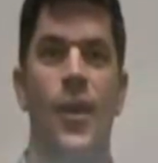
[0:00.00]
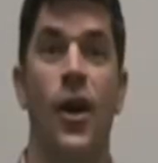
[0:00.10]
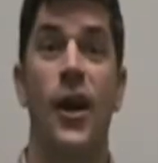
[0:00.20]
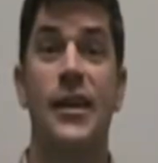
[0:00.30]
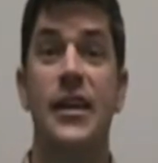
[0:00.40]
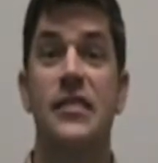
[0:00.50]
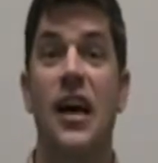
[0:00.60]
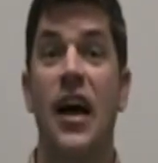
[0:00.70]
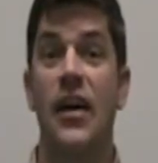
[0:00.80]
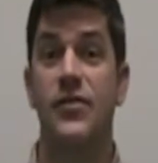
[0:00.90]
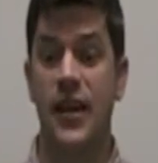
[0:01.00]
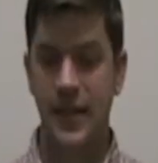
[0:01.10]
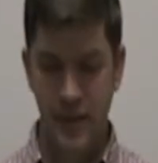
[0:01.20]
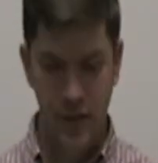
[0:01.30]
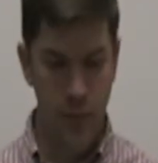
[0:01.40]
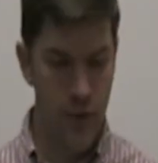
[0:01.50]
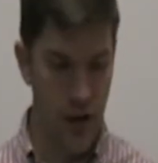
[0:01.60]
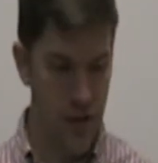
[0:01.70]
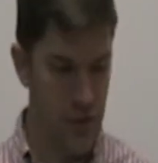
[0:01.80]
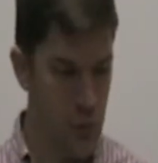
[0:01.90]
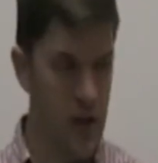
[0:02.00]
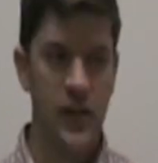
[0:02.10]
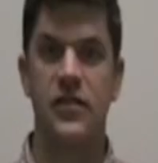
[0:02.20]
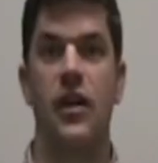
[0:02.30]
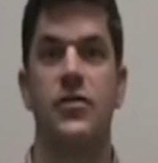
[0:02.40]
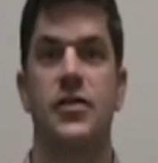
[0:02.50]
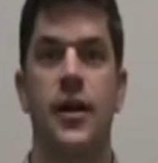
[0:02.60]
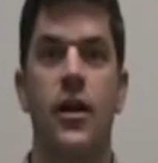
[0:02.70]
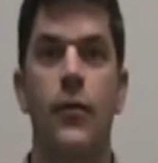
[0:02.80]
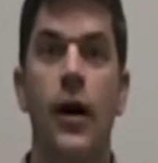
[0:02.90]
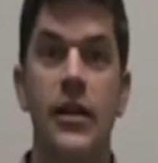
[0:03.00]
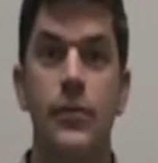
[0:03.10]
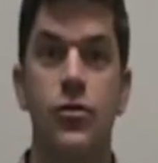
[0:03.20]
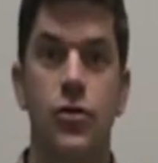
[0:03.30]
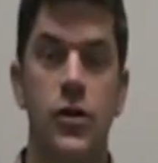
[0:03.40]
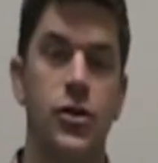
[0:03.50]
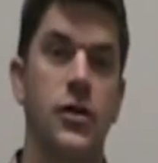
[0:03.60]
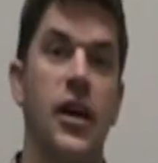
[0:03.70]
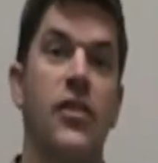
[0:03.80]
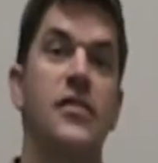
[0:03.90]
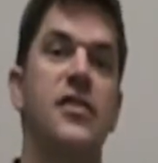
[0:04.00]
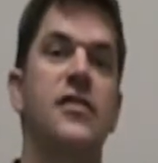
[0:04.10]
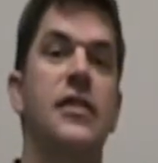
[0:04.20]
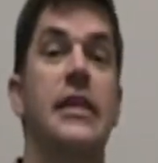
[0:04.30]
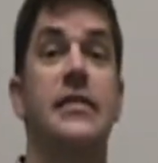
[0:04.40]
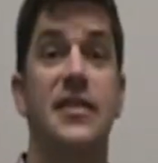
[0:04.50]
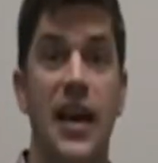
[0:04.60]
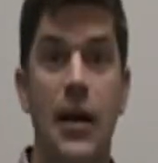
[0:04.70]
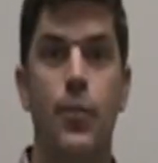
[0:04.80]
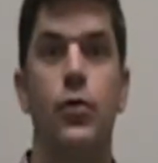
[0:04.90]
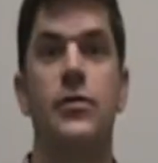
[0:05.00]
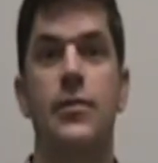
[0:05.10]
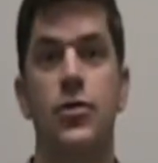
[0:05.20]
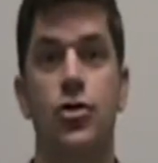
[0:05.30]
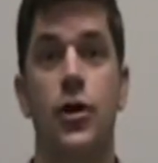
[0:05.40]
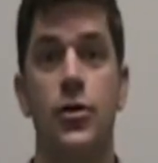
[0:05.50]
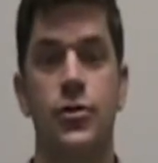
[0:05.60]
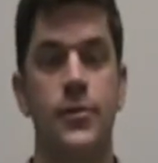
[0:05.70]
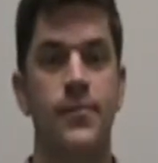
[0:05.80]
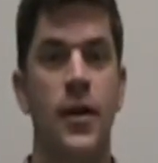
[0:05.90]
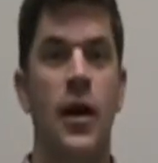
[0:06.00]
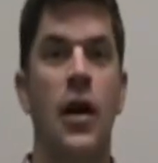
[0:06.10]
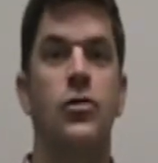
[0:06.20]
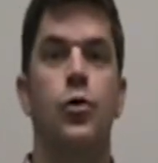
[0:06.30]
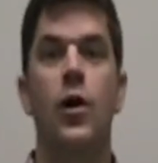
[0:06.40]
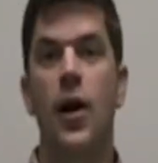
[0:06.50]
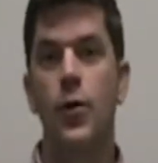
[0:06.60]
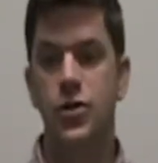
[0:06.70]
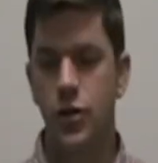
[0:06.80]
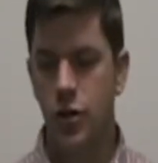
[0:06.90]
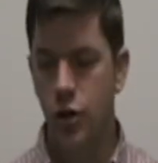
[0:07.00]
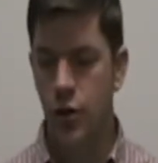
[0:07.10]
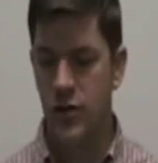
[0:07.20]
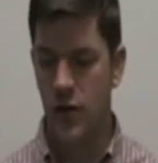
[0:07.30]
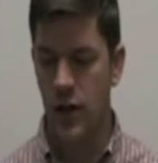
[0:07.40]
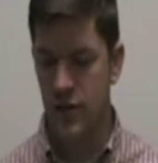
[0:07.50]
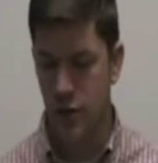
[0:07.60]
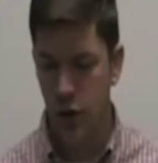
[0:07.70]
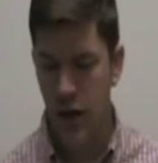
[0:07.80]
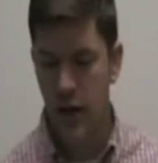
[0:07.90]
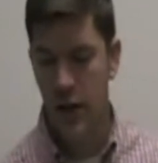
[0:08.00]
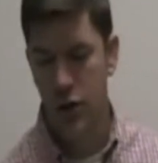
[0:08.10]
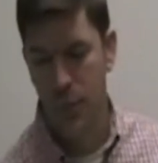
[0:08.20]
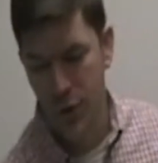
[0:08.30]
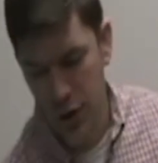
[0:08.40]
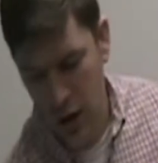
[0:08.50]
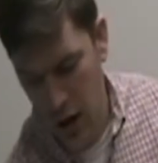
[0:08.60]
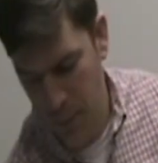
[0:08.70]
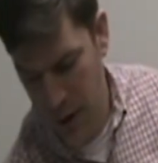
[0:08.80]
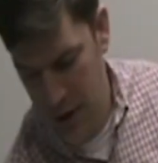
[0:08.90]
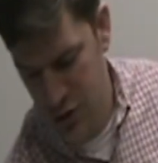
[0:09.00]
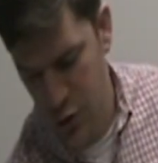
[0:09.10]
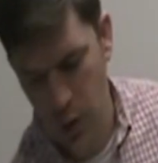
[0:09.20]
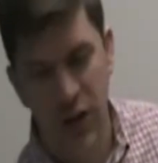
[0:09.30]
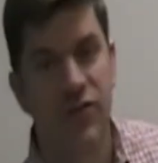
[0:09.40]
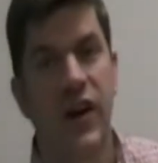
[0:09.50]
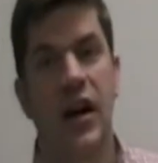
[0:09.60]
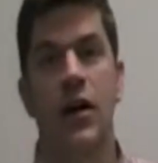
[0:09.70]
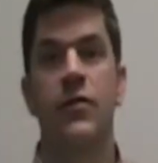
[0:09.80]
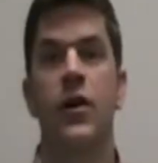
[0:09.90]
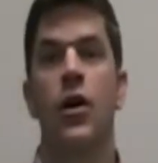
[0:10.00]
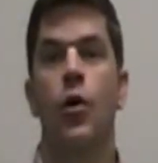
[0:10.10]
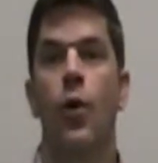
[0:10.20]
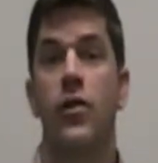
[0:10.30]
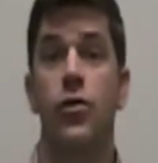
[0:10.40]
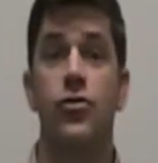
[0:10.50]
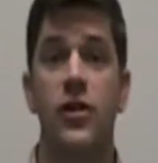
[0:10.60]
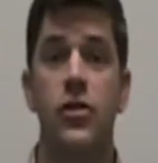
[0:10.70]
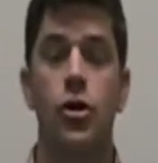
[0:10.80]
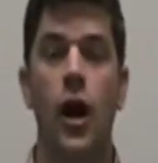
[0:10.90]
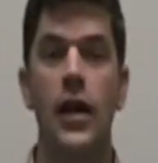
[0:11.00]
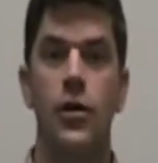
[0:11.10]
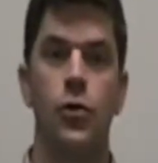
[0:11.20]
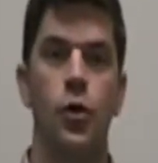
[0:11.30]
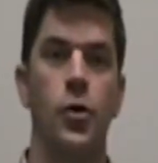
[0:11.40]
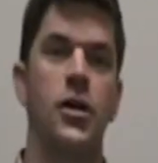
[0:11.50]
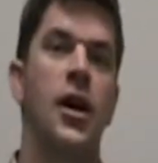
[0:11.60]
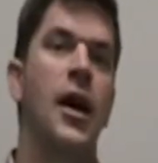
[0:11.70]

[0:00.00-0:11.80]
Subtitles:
All right, kids, I have taken a few minutes and I've set up my demonstration. Now, this is an example demonstration. So what I want you to do is looking in your book on page 25, where you see the grading rubric,